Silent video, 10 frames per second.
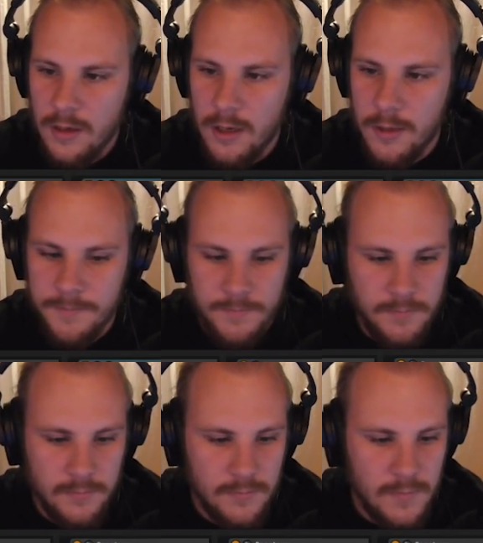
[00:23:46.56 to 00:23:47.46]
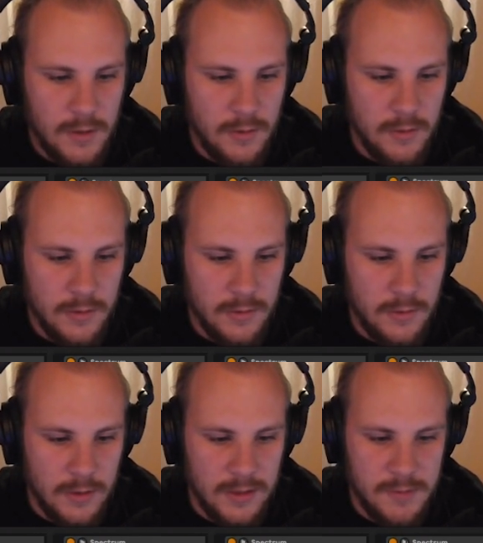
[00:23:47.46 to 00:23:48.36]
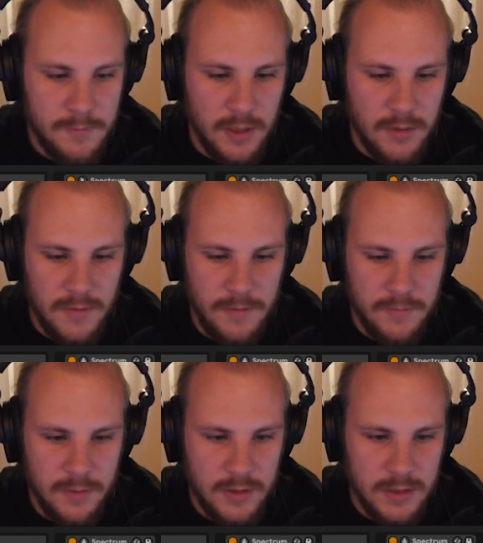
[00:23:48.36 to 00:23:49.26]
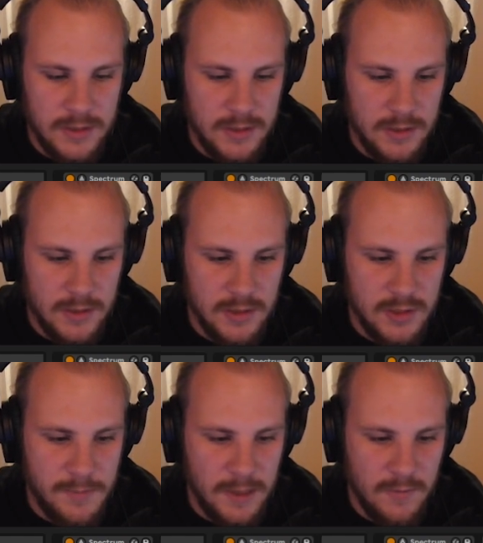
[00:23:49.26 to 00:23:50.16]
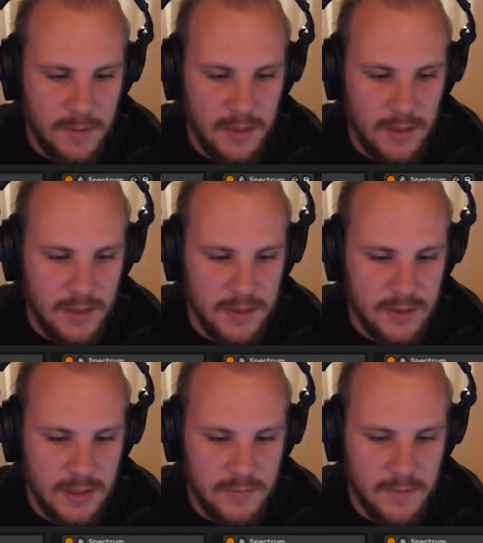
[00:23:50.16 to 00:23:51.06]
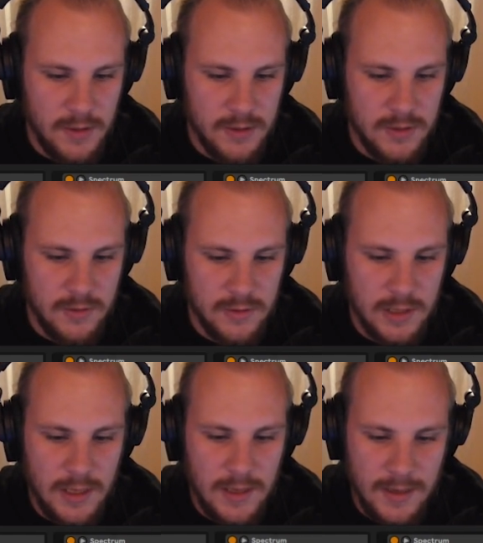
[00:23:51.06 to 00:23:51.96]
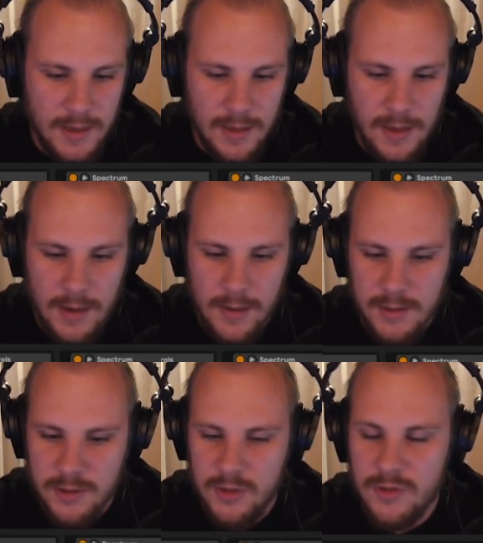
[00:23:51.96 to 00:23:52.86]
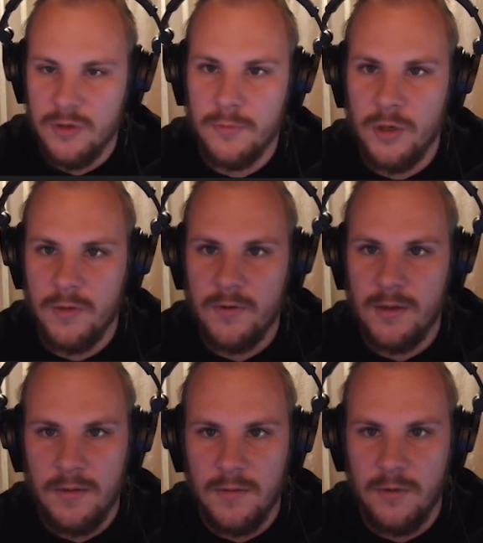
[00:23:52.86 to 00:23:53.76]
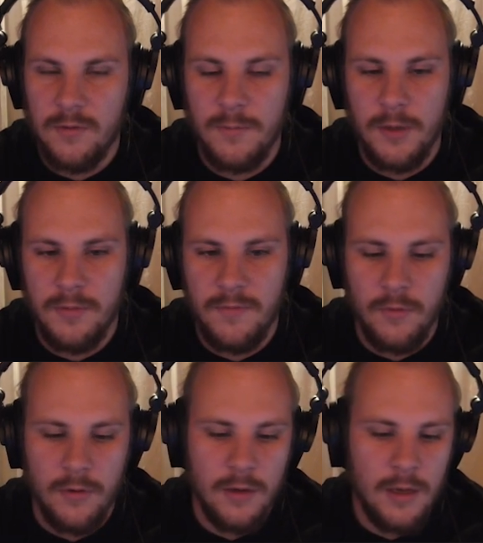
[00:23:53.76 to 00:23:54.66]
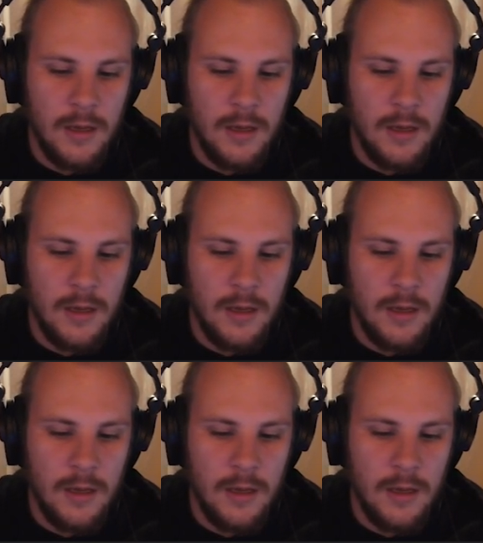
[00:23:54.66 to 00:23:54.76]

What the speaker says: or at least part of them. You can see the spectrum analyzer as well as those, again, analyzer third monitor that I talked about before.